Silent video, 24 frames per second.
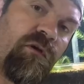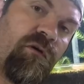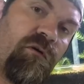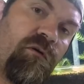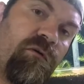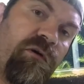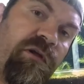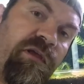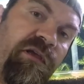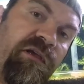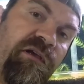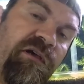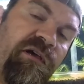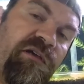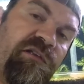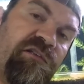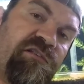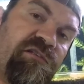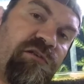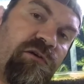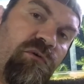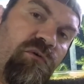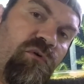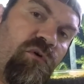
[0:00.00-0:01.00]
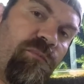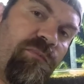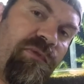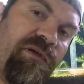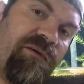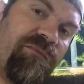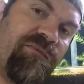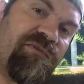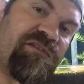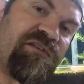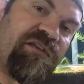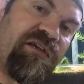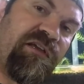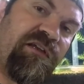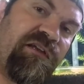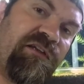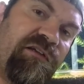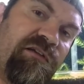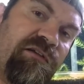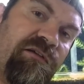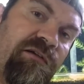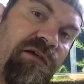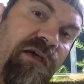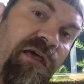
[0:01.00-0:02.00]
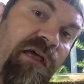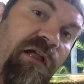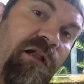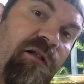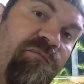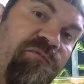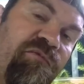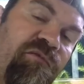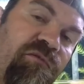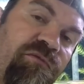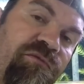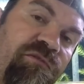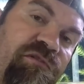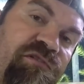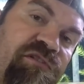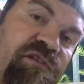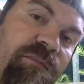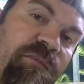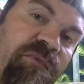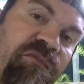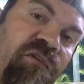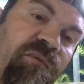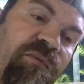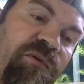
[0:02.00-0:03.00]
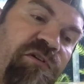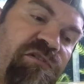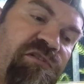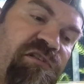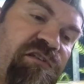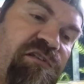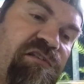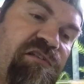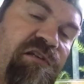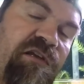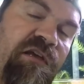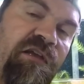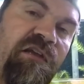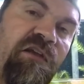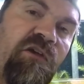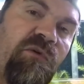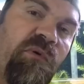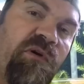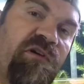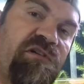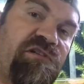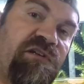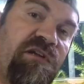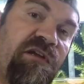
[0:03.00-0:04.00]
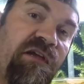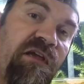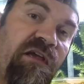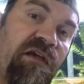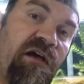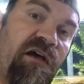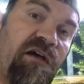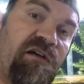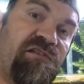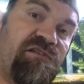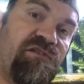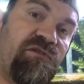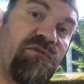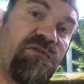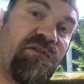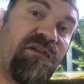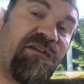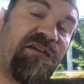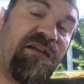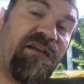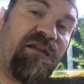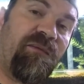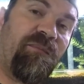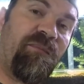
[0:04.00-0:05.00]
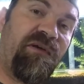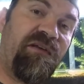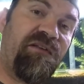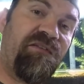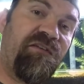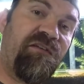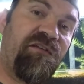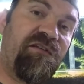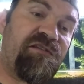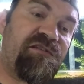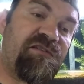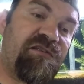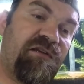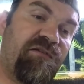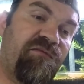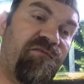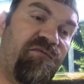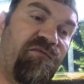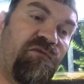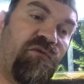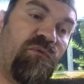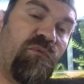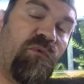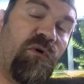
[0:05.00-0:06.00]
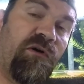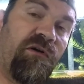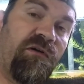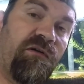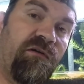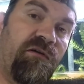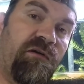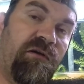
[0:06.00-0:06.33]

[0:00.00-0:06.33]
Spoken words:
Alright guys, so I hope that was kind of helpful to some of you, because this is the kind of question I get asked on a daily basis. If you want to